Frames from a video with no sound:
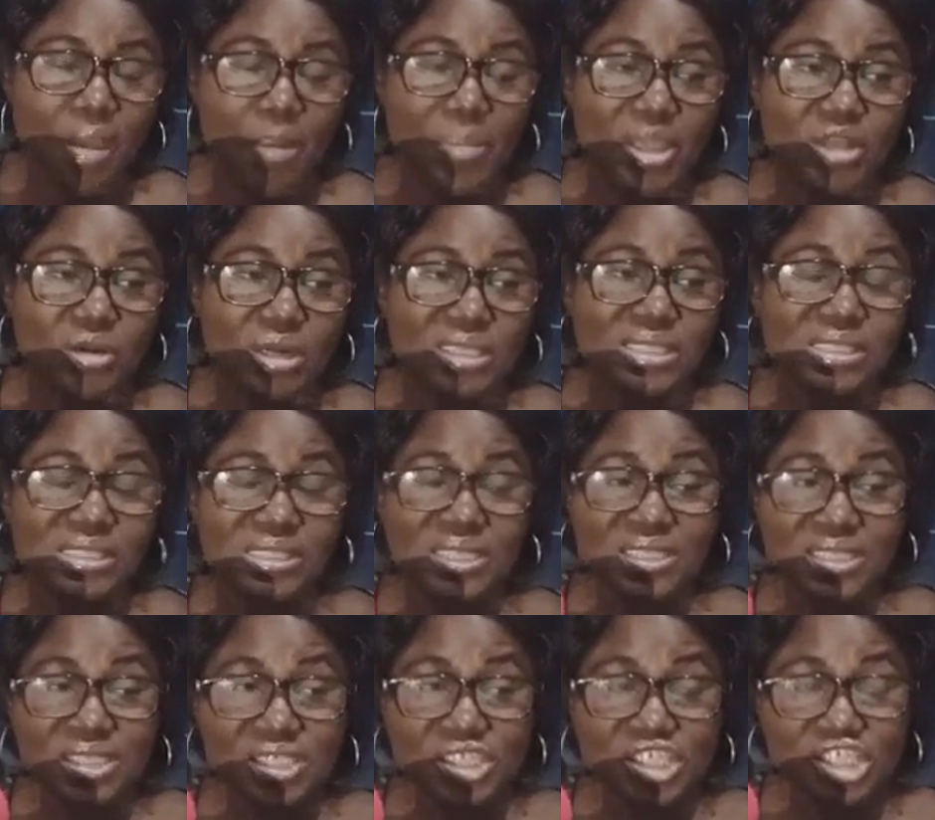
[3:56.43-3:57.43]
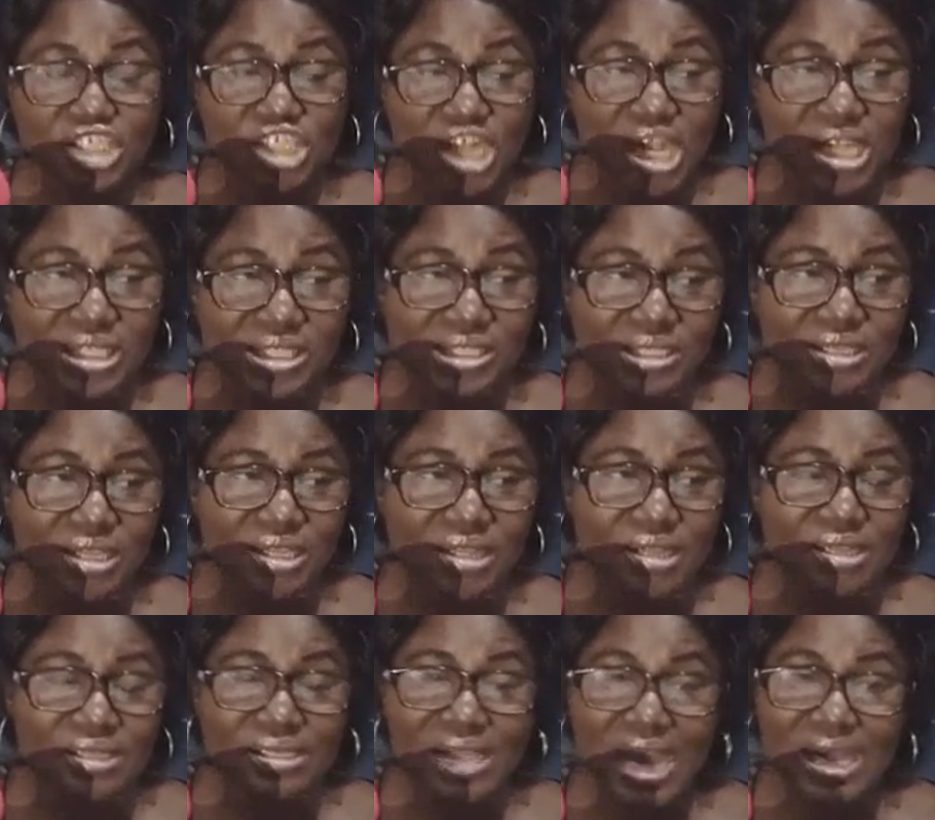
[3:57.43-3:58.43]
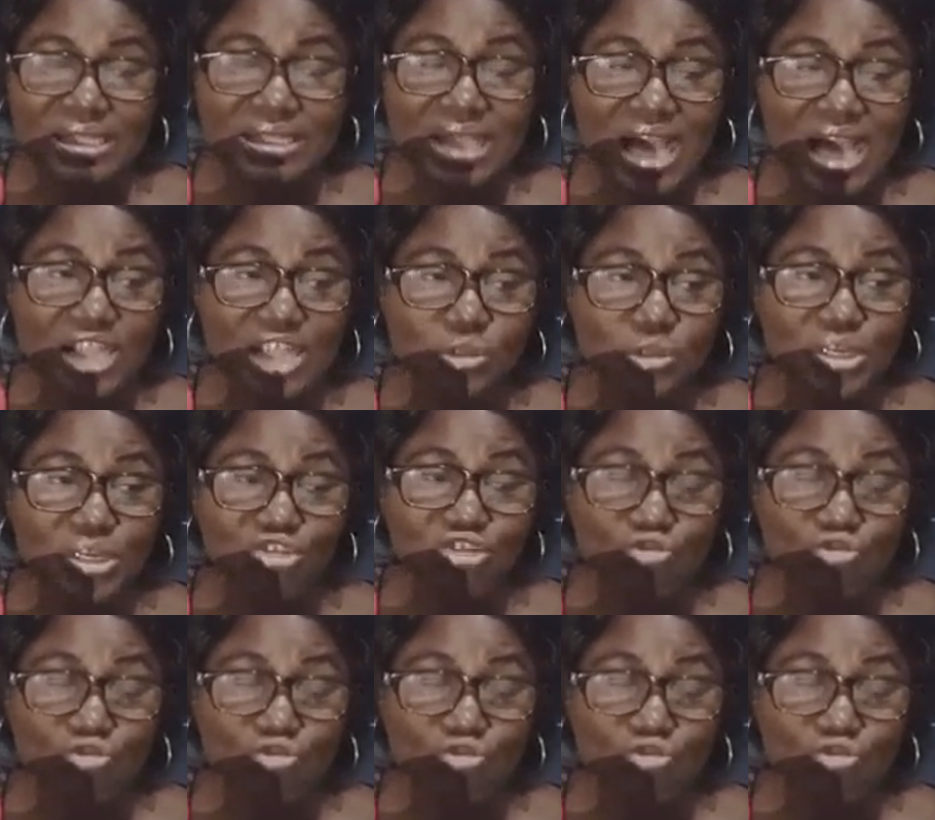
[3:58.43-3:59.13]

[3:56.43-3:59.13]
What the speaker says: because it is the teachers that actually